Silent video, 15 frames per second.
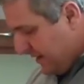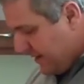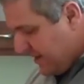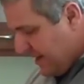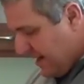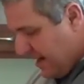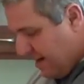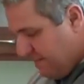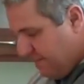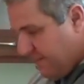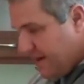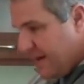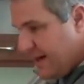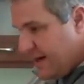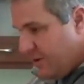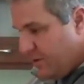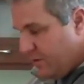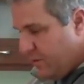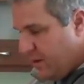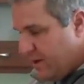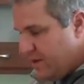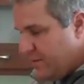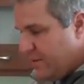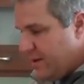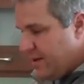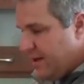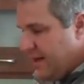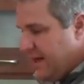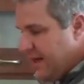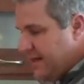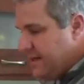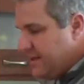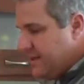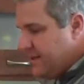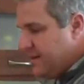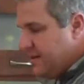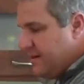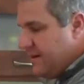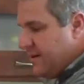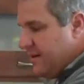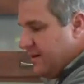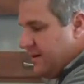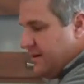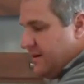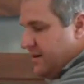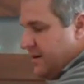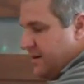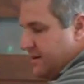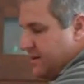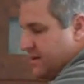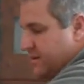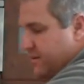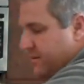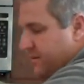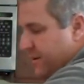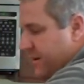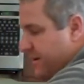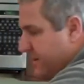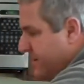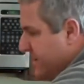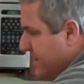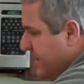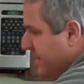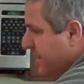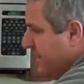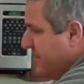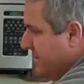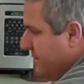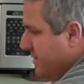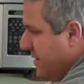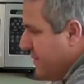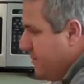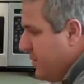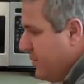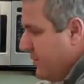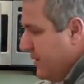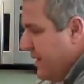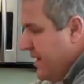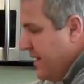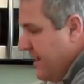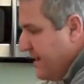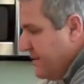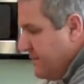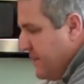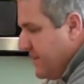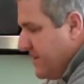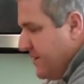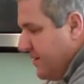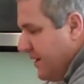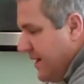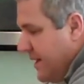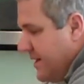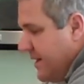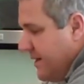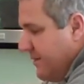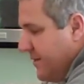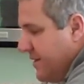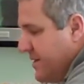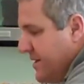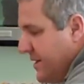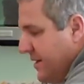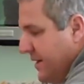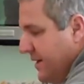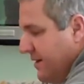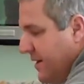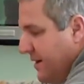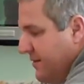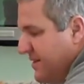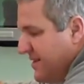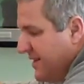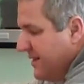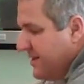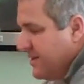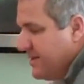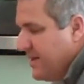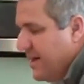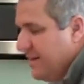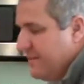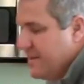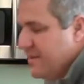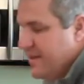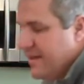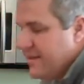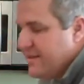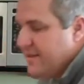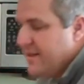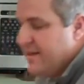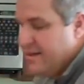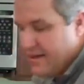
the top, and I hold on to one of the legs, and just do it very gently. Grab both legs, make sure you're laying down very gently. Obviously, it's just common sense.